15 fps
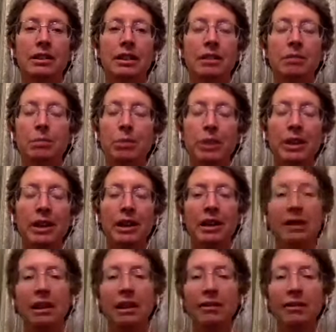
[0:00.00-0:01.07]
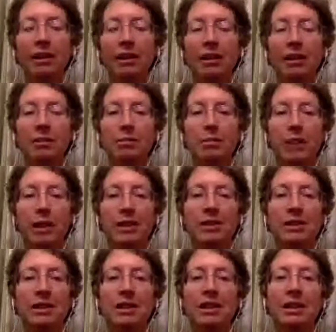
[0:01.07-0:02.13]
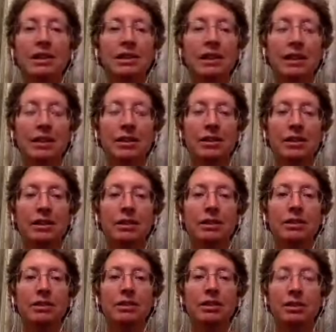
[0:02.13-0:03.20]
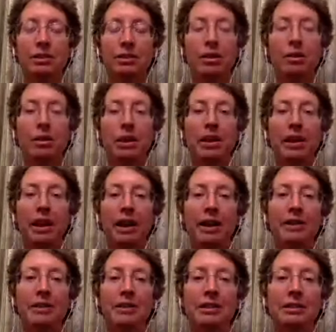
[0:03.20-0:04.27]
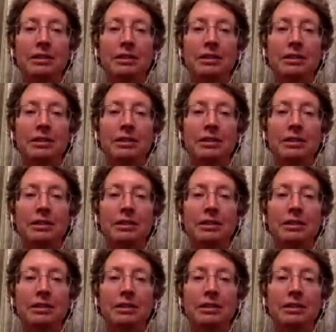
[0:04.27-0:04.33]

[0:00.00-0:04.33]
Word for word: And bring a loving, embracing attention, just knowing that.